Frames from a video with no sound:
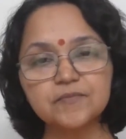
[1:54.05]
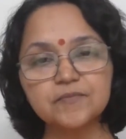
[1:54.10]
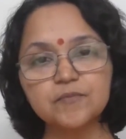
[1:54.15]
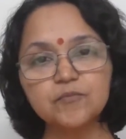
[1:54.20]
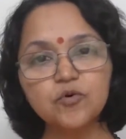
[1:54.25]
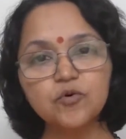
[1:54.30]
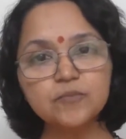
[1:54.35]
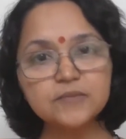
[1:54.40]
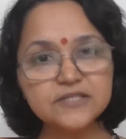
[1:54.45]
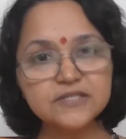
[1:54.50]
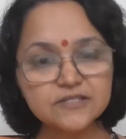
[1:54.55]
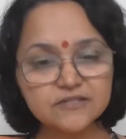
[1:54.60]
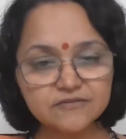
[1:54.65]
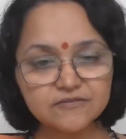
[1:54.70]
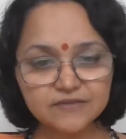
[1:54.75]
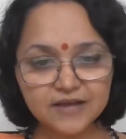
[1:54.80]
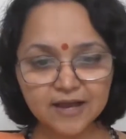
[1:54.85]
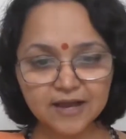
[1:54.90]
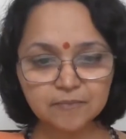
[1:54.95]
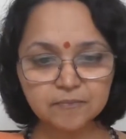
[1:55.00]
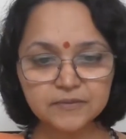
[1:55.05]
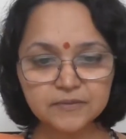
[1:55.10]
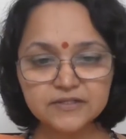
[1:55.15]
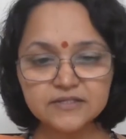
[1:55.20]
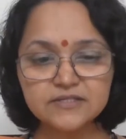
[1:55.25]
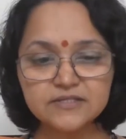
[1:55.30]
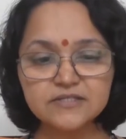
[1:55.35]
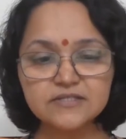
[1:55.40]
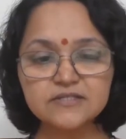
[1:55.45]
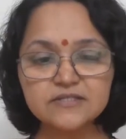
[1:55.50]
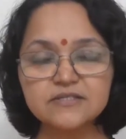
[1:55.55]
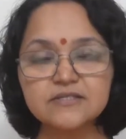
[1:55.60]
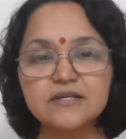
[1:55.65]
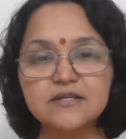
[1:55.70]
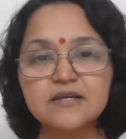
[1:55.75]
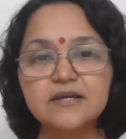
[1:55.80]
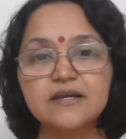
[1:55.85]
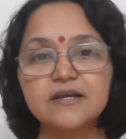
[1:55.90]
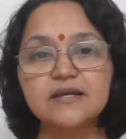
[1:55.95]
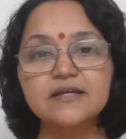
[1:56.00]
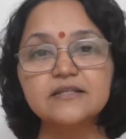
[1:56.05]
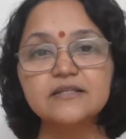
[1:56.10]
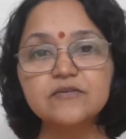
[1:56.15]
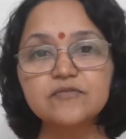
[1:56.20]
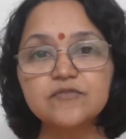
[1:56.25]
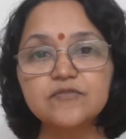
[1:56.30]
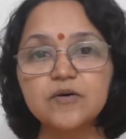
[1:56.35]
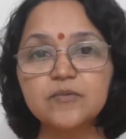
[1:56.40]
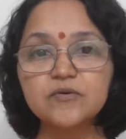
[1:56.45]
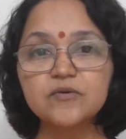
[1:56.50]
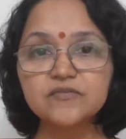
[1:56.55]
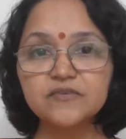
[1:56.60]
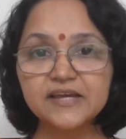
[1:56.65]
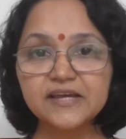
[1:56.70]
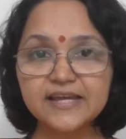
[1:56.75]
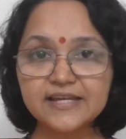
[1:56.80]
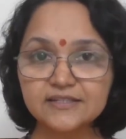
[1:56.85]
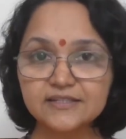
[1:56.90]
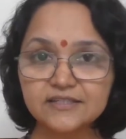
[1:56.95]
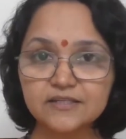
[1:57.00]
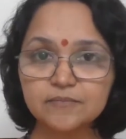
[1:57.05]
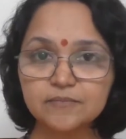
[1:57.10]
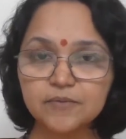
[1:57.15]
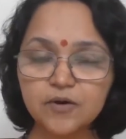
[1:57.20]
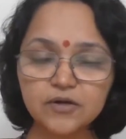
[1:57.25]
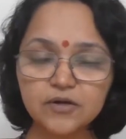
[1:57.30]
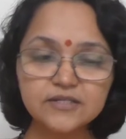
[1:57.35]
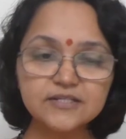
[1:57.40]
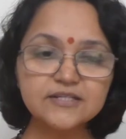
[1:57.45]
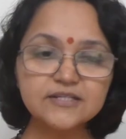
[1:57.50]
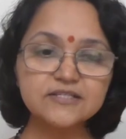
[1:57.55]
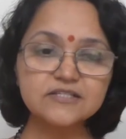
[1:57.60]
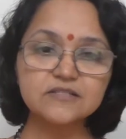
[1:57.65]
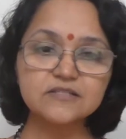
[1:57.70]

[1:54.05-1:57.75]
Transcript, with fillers: moments of happiness in the form of a healthy body,